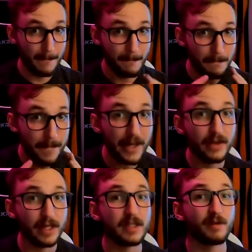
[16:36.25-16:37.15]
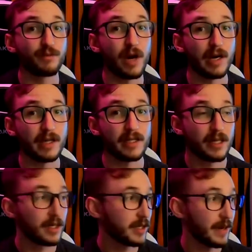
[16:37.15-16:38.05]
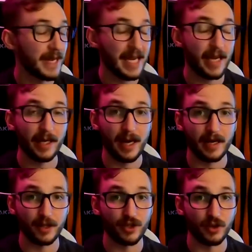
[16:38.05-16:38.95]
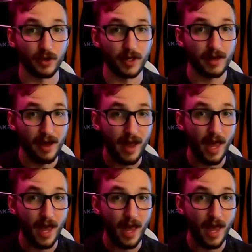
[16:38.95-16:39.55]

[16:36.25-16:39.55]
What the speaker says: millions of product coming in and out of the store